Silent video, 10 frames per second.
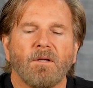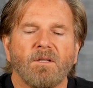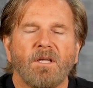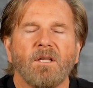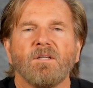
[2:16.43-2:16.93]

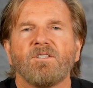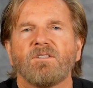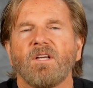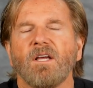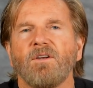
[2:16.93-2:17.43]
kids
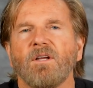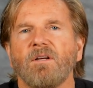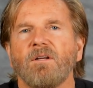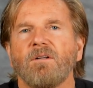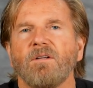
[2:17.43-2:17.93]
tend
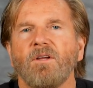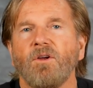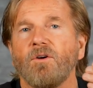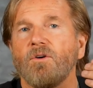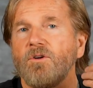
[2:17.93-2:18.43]
to
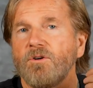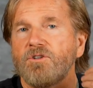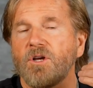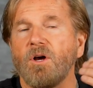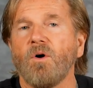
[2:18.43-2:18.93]
hear your
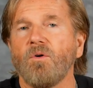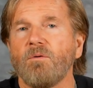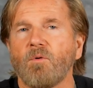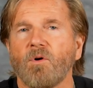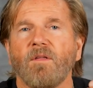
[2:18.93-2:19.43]
tone
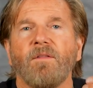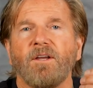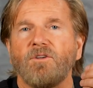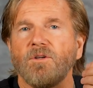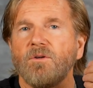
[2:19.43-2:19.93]
more than they
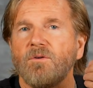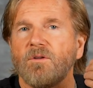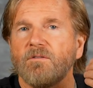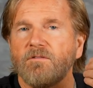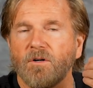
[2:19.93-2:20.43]
do
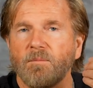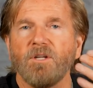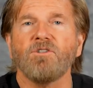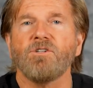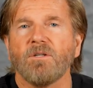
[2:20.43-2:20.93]
the
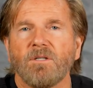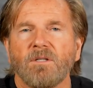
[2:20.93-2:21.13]
verbiage,